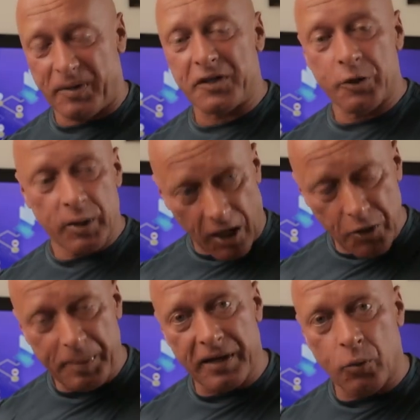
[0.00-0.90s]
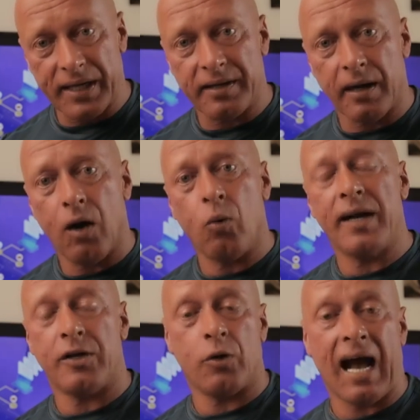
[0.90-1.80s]
but you would open a window
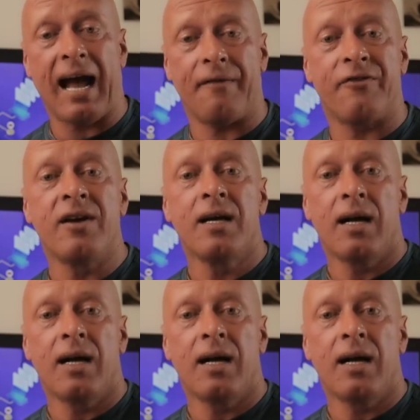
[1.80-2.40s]
where you have